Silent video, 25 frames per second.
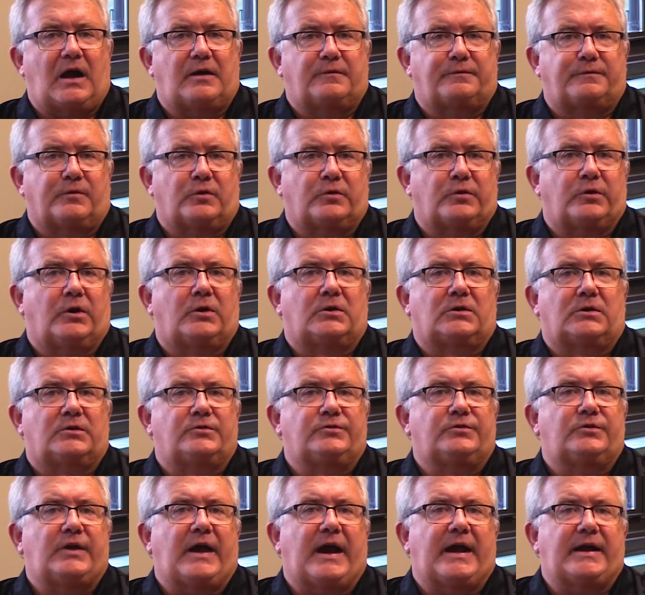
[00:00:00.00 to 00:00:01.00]
for
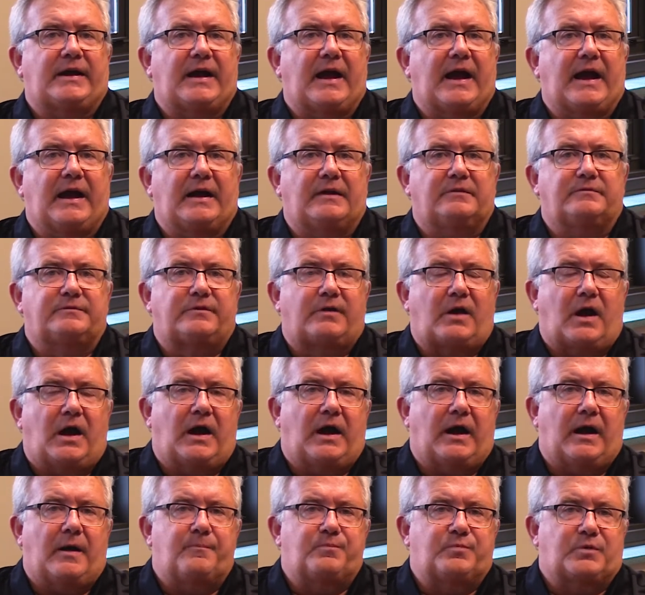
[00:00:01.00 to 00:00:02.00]
those that have
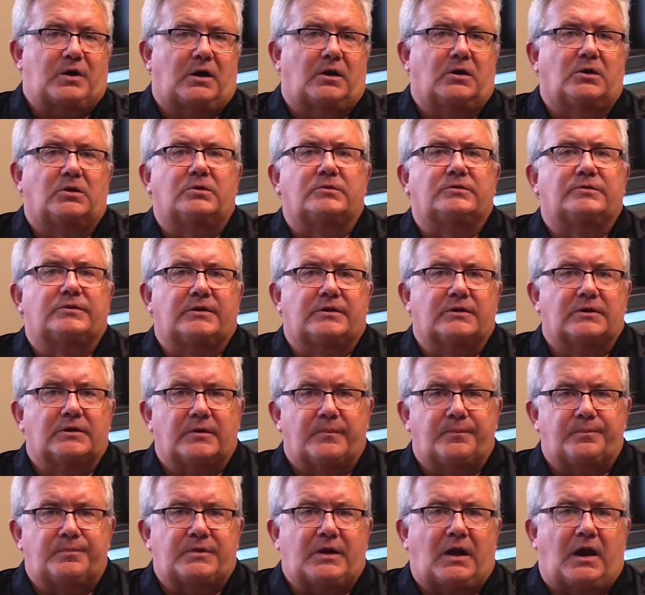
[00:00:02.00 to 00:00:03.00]
earned
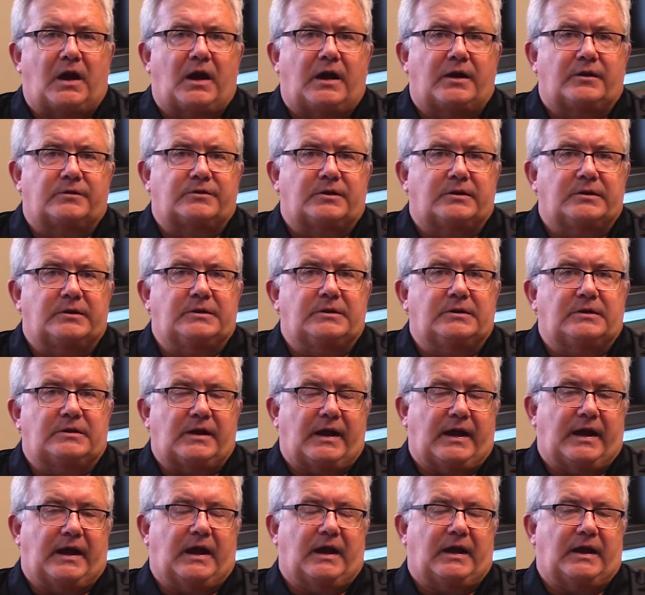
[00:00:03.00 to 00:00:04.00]
the
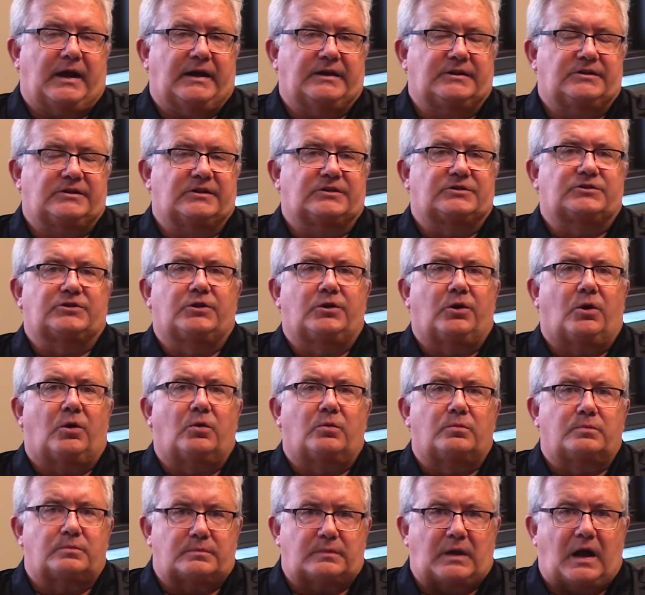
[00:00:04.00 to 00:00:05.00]

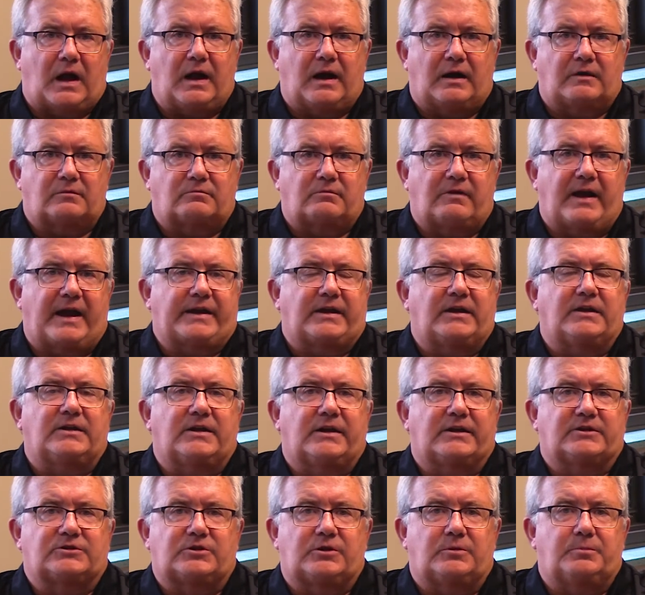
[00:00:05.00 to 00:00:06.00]
additional
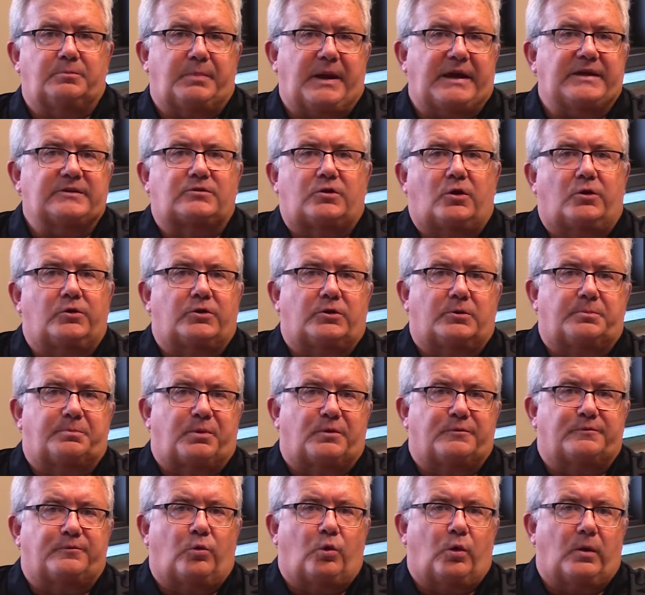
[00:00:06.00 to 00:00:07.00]
recognition based on their
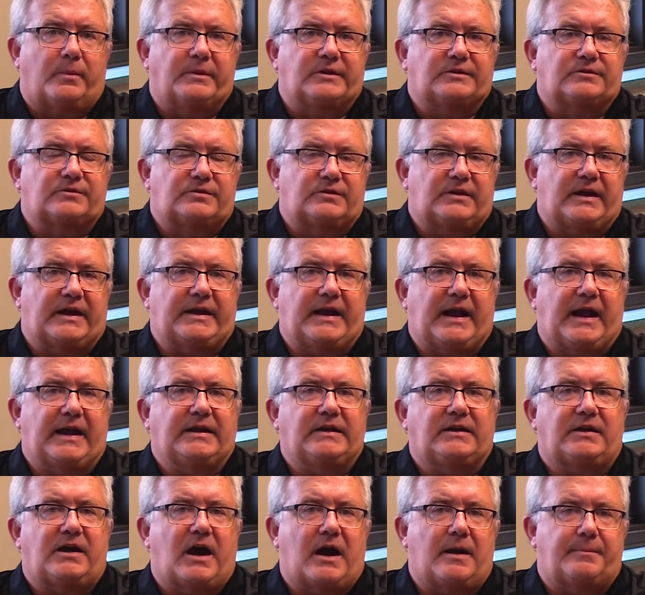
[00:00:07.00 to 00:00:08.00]
performance, that
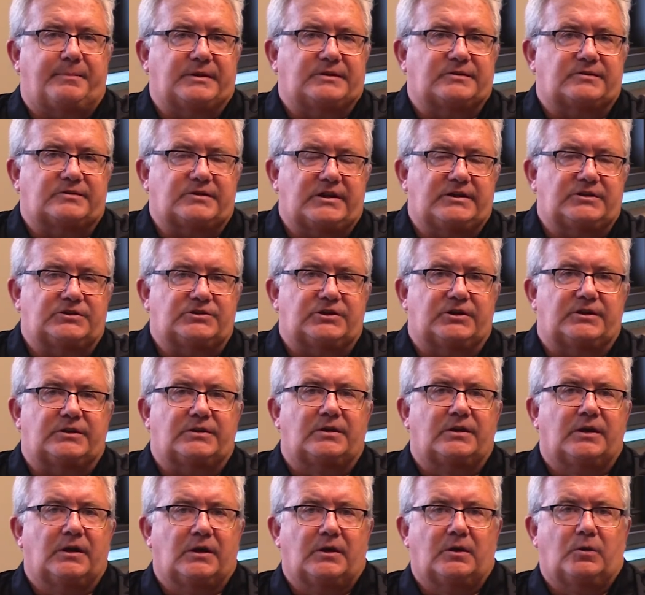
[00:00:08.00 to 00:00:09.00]
any
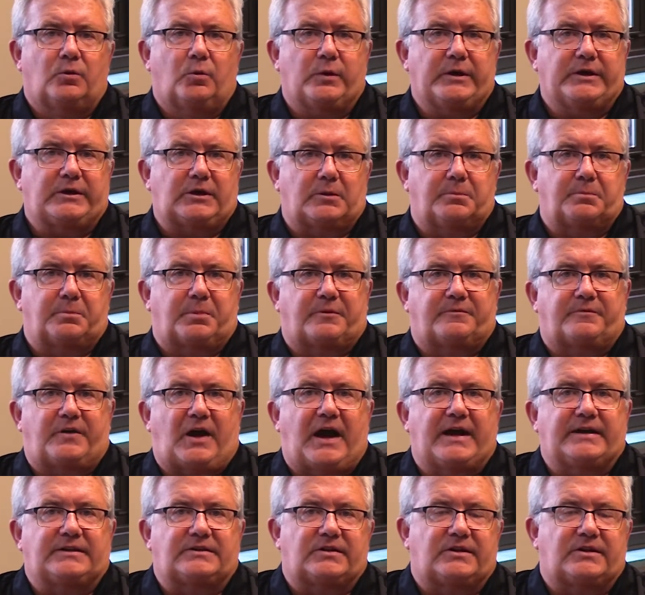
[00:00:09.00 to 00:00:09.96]
compensation we can provide